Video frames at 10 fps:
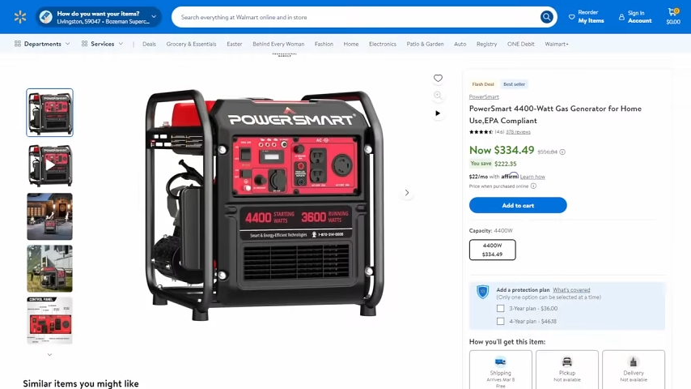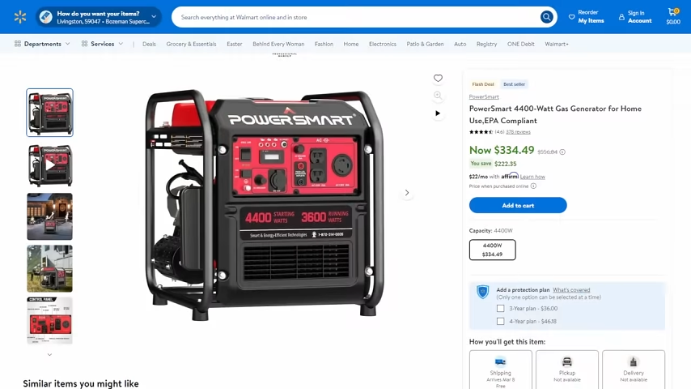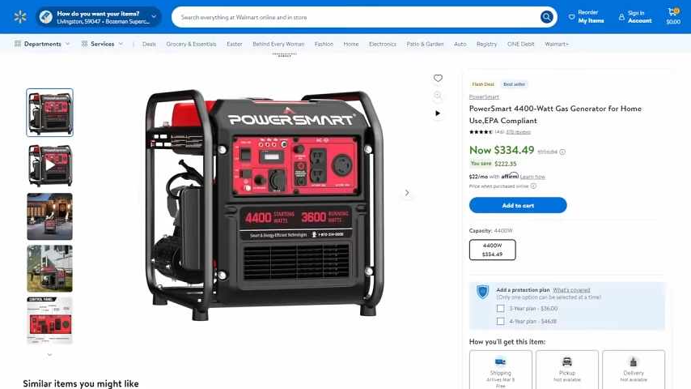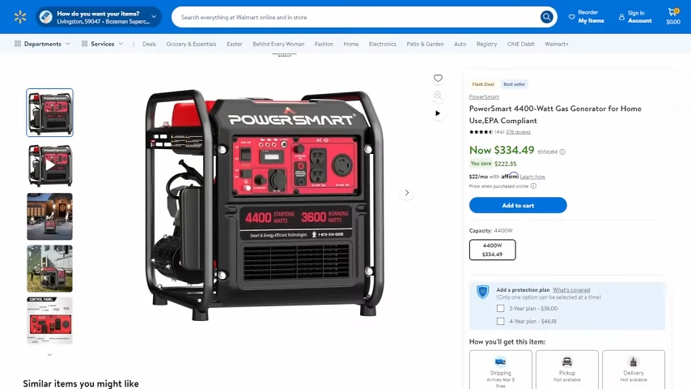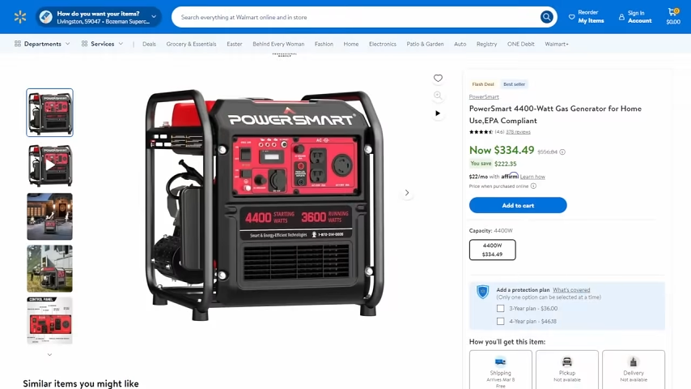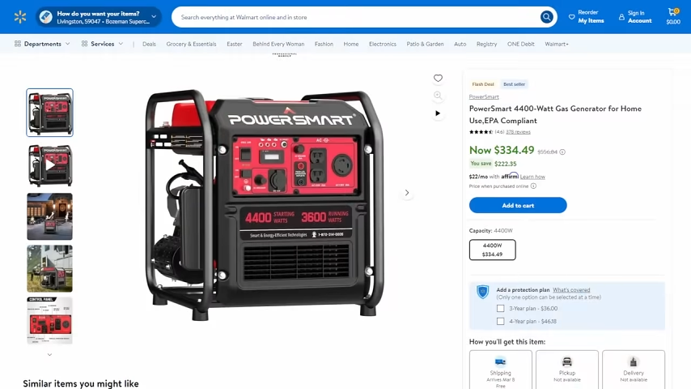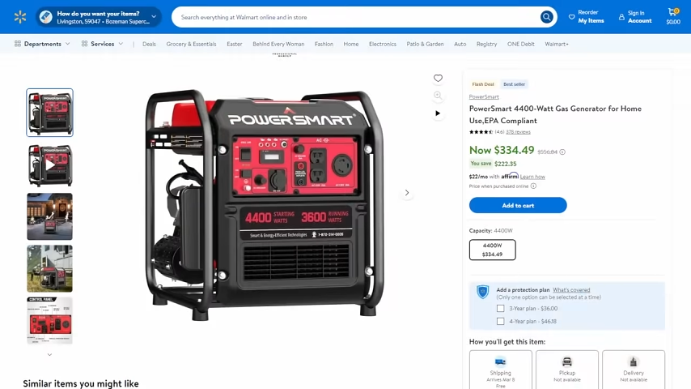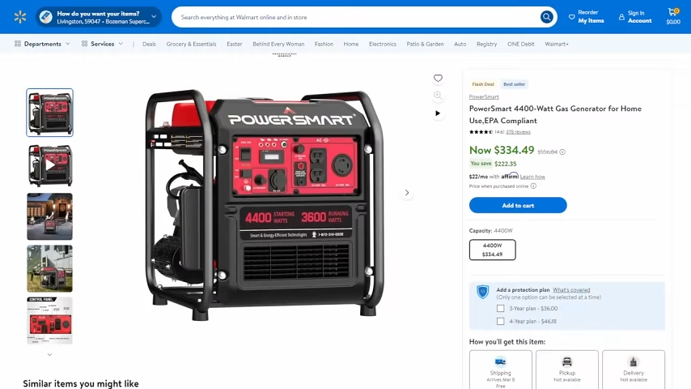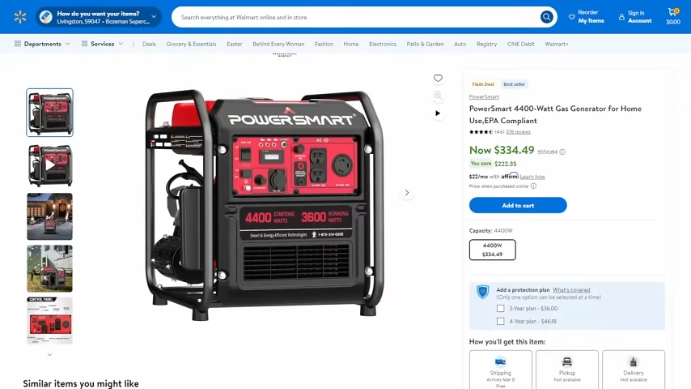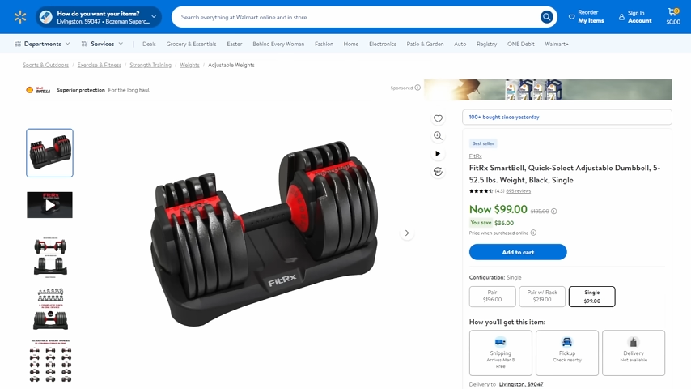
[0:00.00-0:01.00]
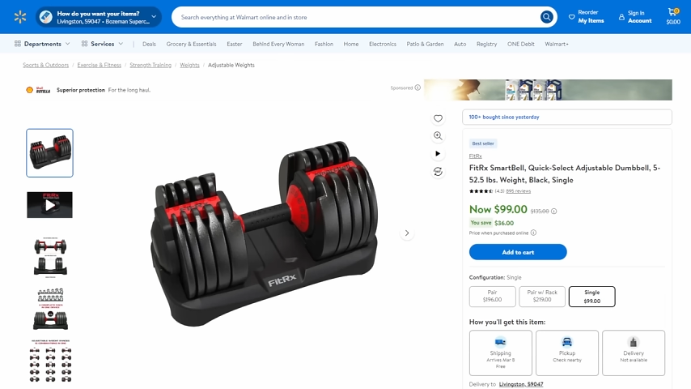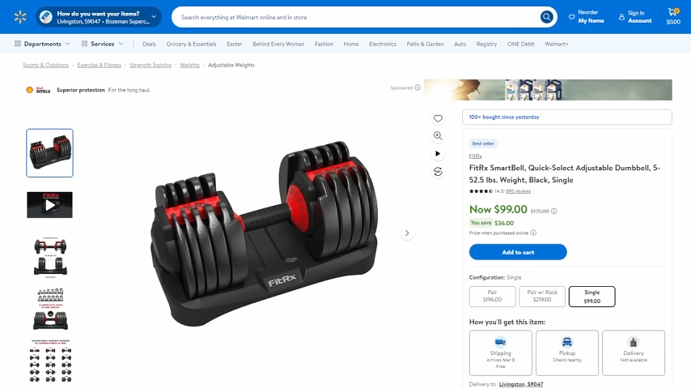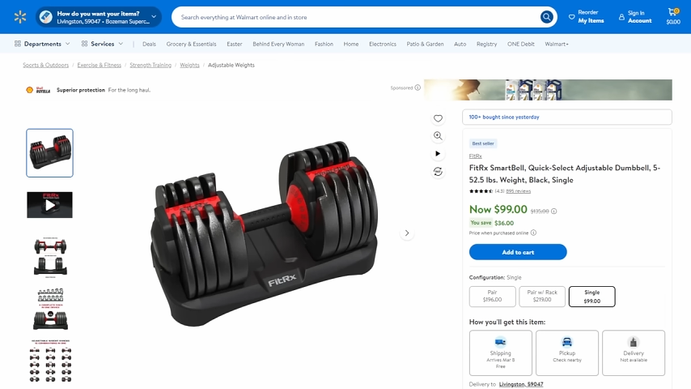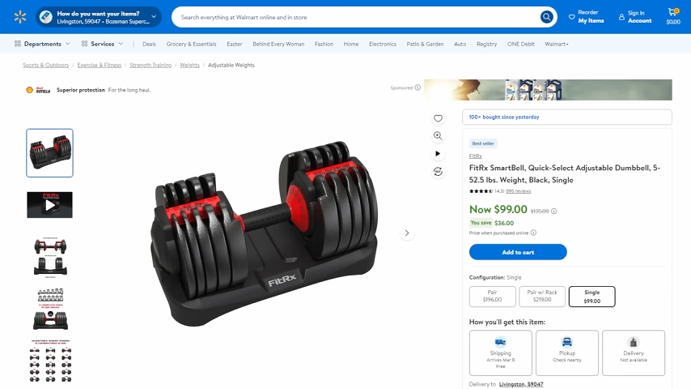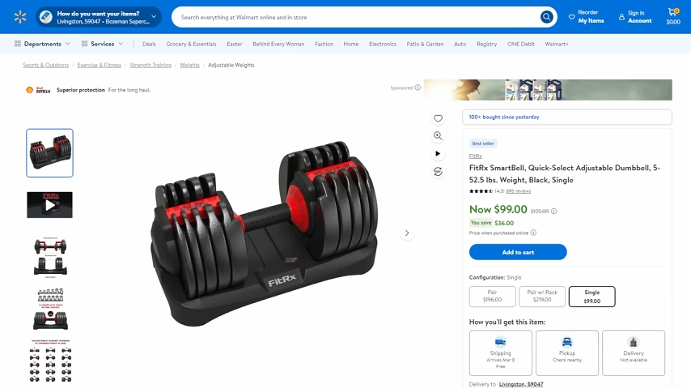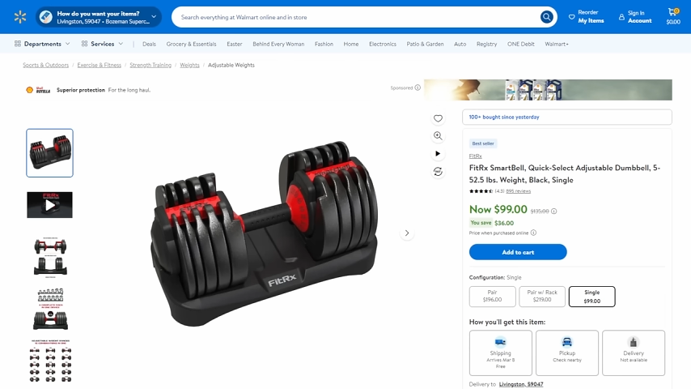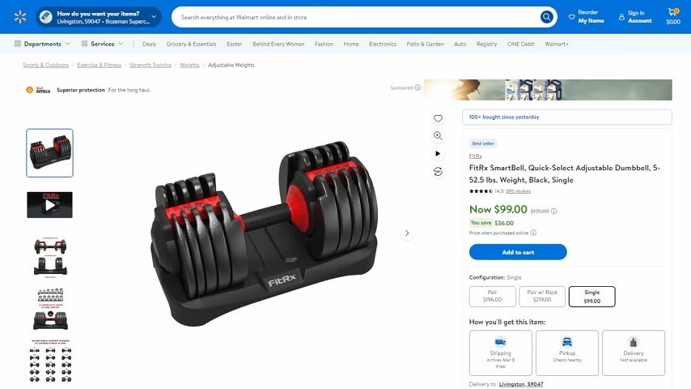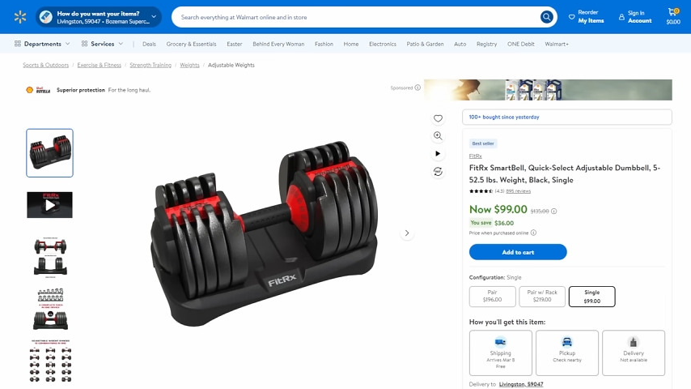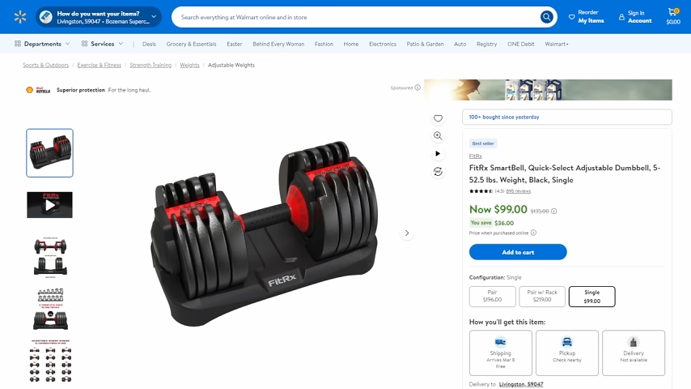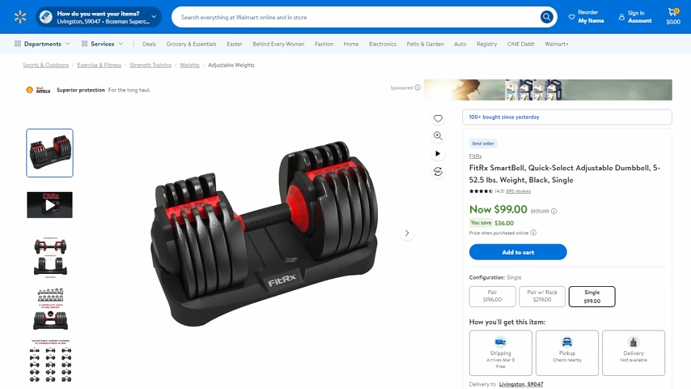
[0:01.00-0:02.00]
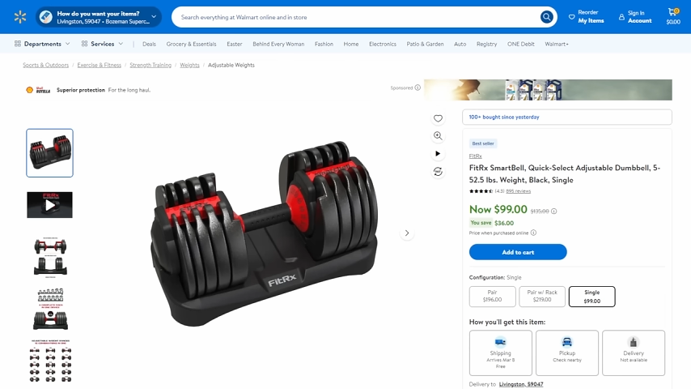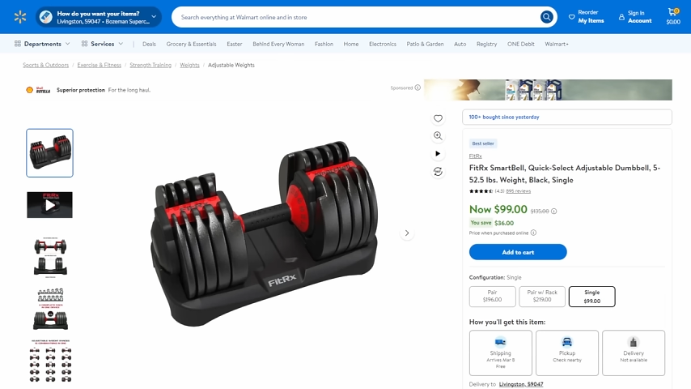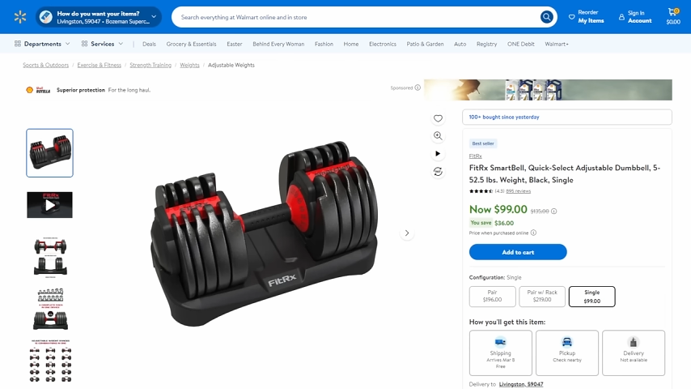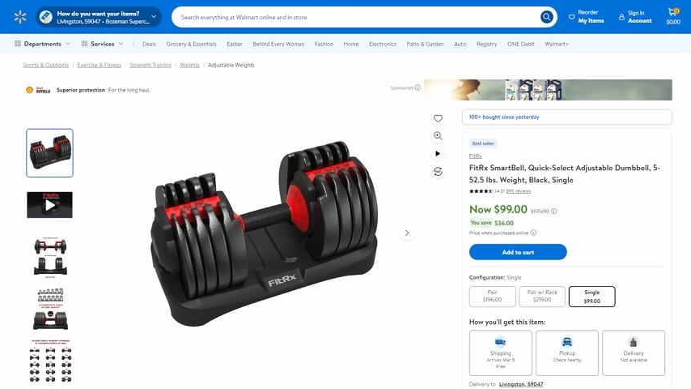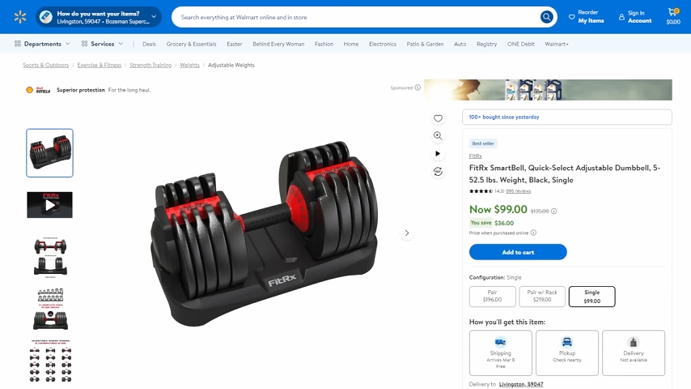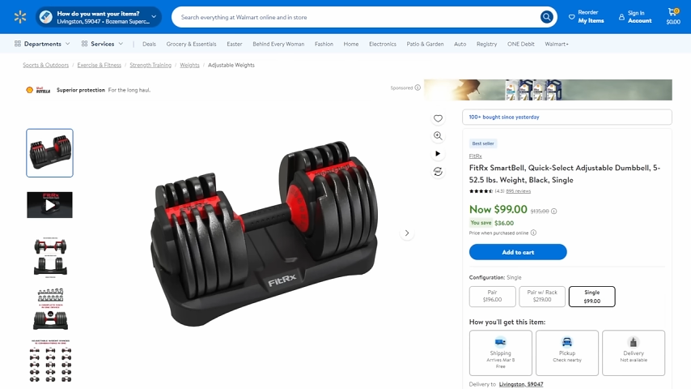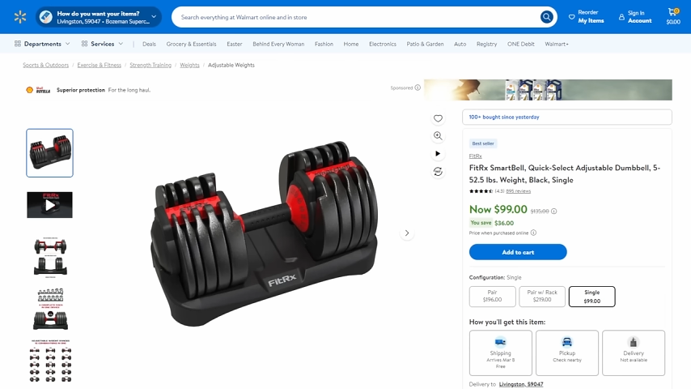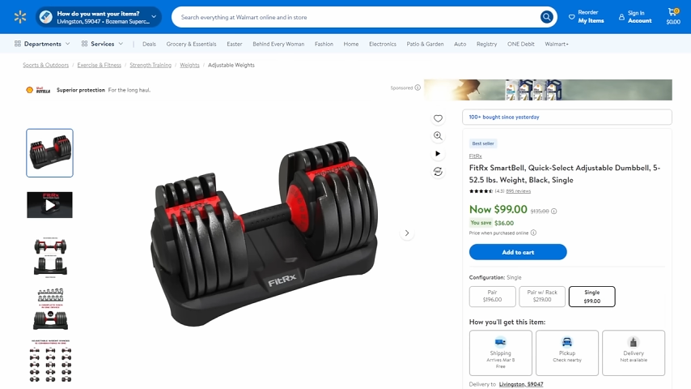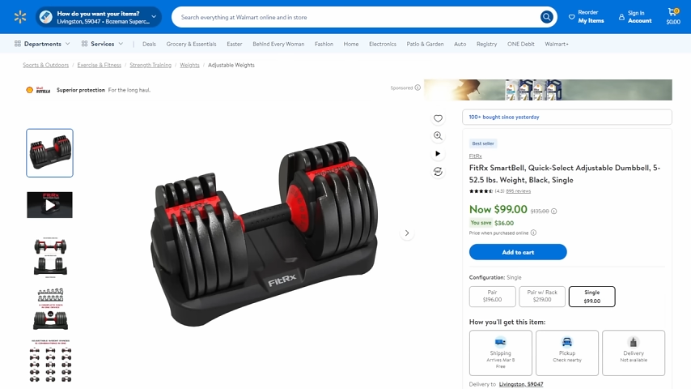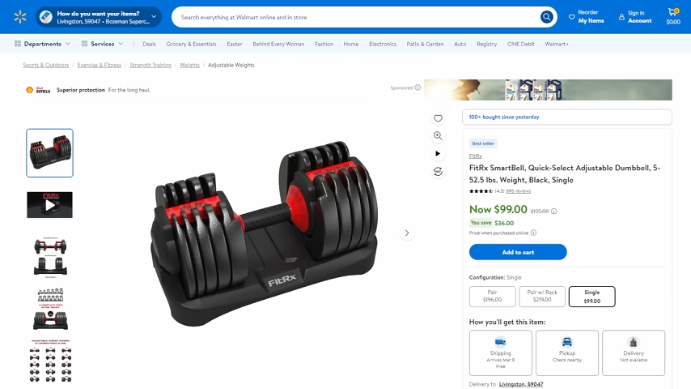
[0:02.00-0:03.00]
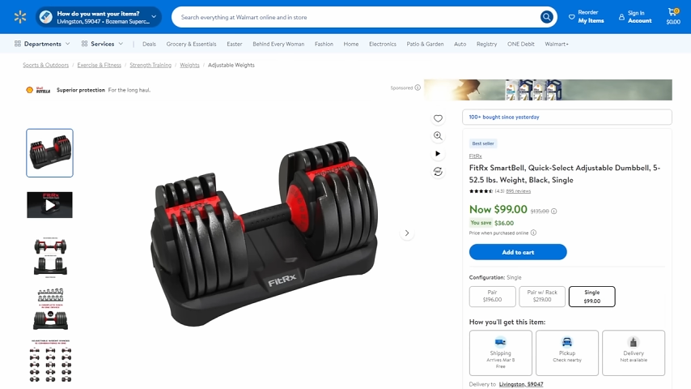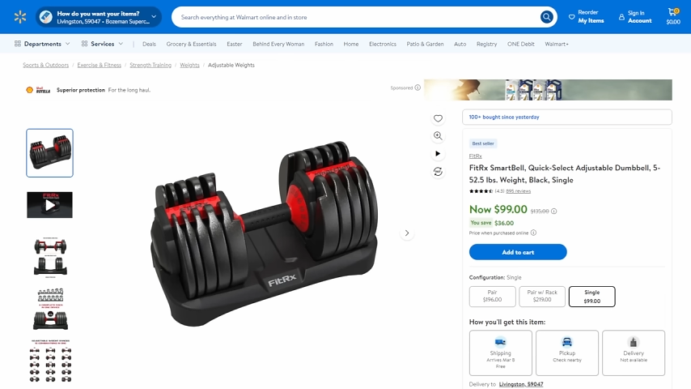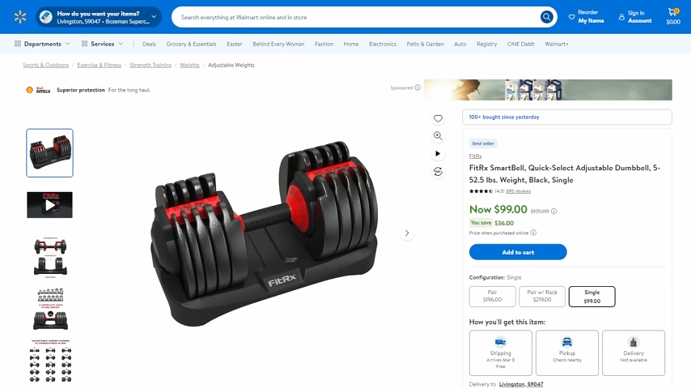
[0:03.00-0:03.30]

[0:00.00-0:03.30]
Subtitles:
(no speaker visible)